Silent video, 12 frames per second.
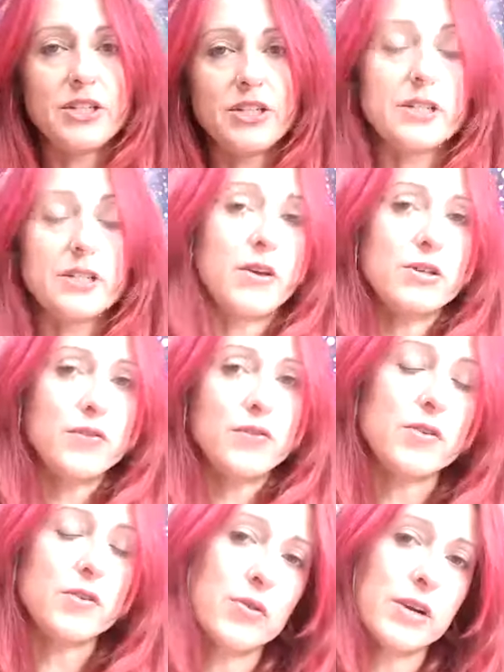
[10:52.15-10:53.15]
So those of you
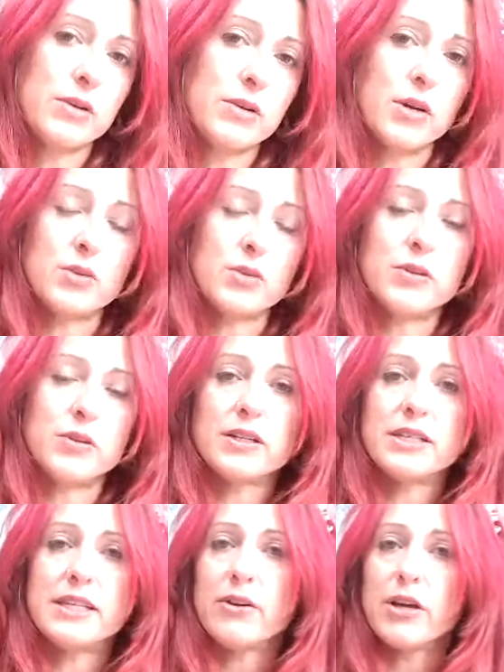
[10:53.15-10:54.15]
who've already worked with
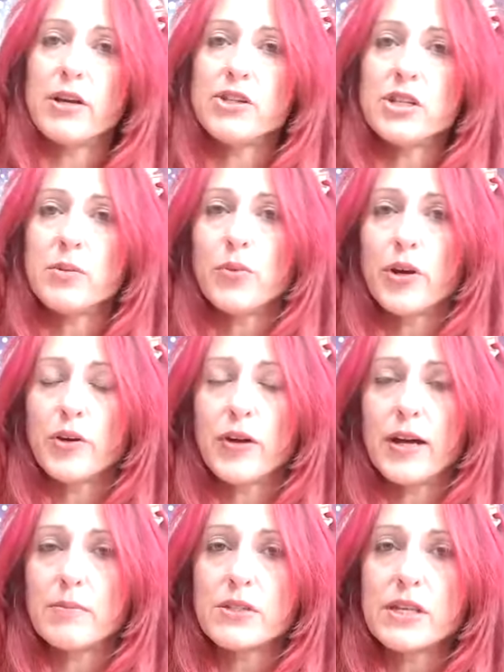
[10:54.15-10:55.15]
us in our coaching
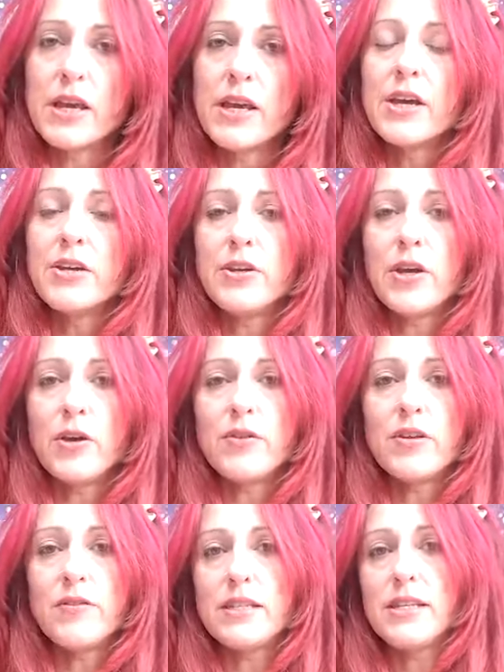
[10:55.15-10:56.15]
programs know
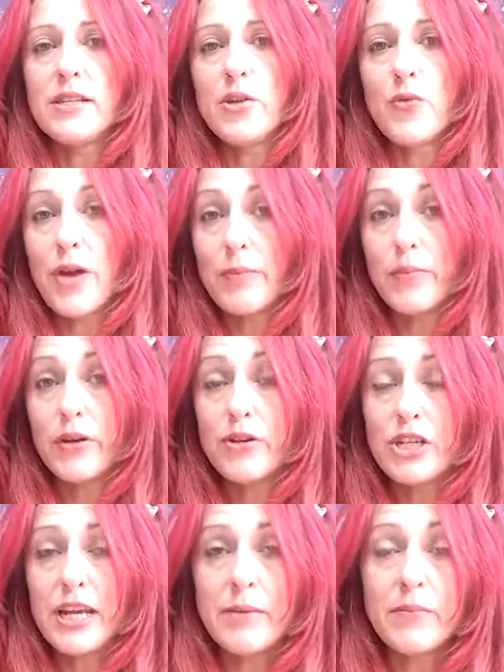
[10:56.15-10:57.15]
that this is the rainbow
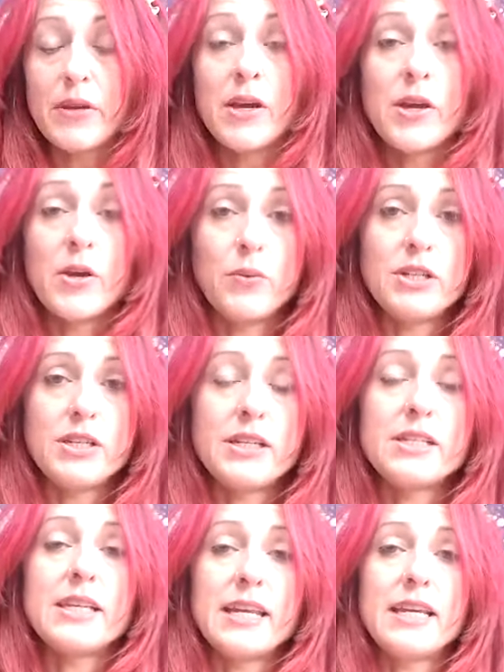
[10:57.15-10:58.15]
gem, which
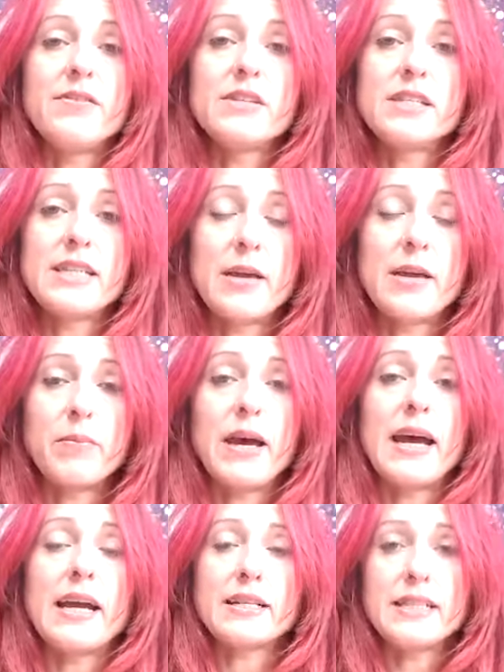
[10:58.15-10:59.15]
is taking the step
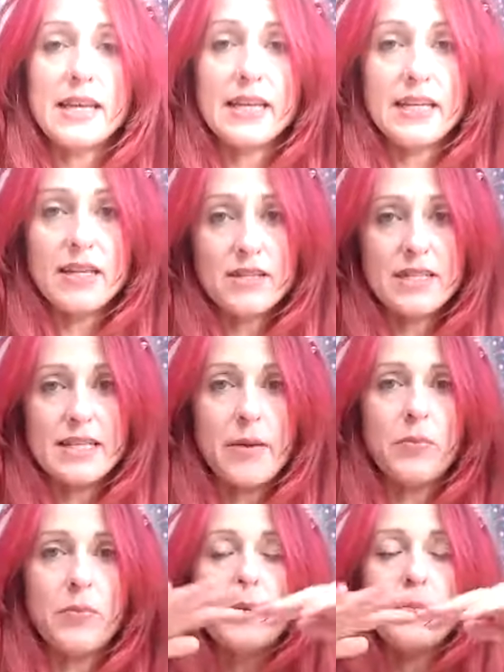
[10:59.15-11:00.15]
back, taking the
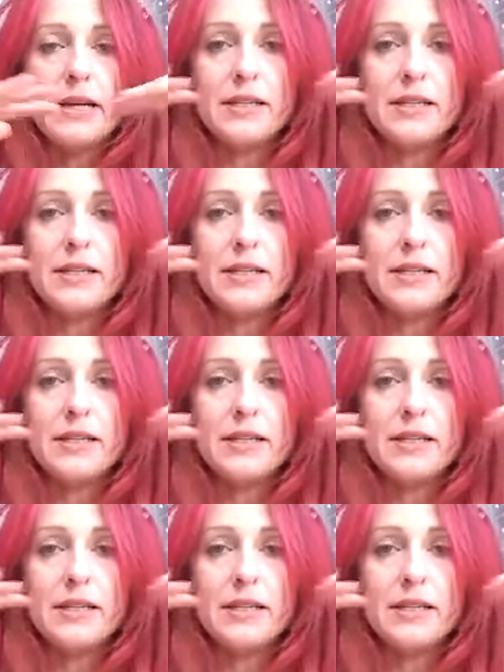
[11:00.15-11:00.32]
step up